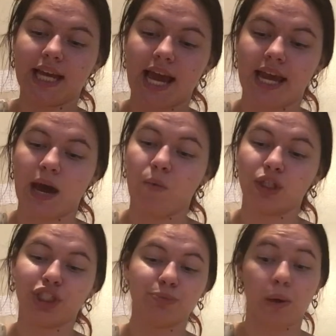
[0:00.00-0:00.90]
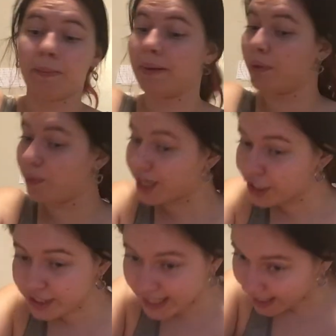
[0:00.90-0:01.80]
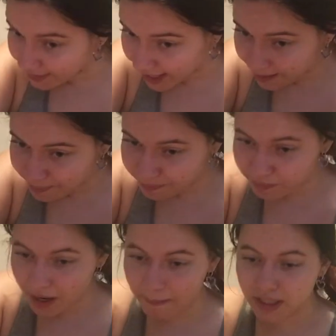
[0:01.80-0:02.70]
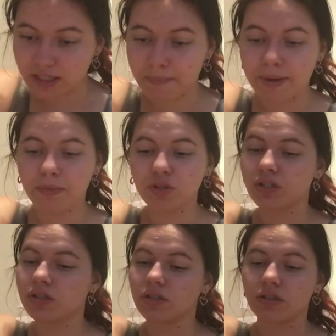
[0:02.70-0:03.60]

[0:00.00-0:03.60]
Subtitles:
And I wish more people would understand that, but some people just